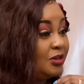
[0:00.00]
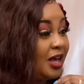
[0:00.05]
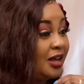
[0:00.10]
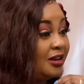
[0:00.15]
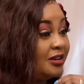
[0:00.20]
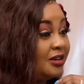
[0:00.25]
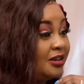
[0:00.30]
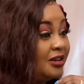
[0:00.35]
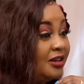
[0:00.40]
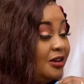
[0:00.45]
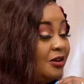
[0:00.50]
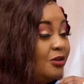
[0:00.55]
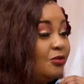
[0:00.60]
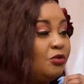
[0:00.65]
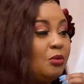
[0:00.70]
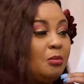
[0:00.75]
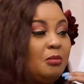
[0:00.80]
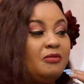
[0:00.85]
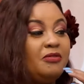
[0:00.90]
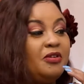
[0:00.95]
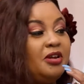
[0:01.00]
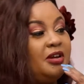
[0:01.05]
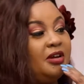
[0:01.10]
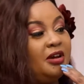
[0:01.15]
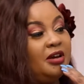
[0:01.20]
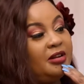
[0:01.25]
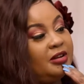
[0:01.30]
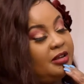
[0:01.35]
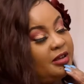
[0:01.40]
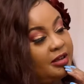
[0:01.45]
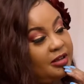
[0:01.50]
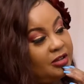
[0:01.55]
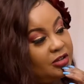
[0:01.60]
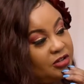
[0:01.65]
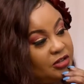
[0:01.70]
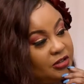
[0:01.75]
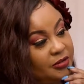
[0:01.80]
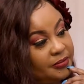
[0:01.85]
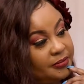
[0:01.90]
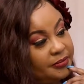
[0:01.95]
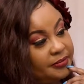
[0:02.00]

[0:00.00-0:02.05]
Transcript: that from a very early age.